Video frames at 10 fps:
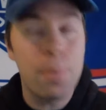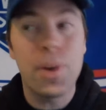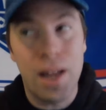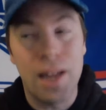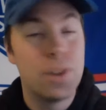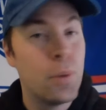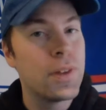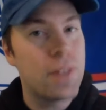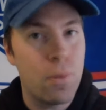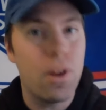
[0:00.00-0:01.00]
but I do
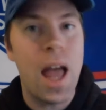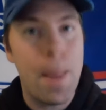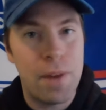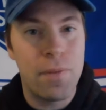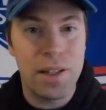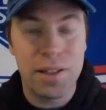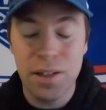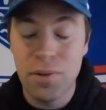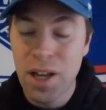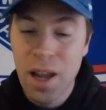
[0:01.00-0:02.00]
think that will happen if it
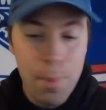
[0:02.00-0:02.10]
continues.